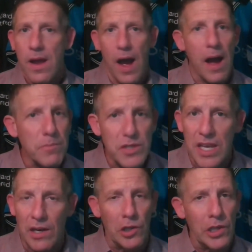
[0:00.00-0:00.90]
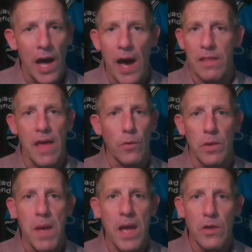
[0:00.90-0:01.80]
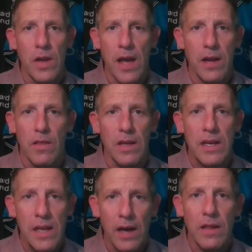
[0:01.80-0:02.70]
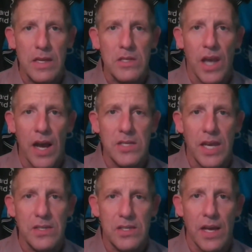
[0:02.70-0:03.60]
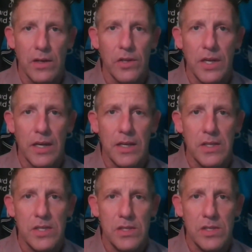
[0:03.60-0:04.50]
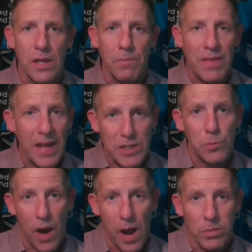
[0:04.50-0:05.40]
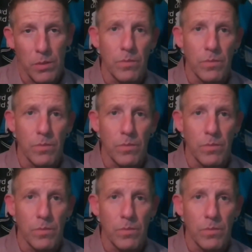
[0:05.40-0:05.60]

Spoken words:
I'm seeing a lot of that with Man United, that none of these guys get settled and get consistent. And that's a problem.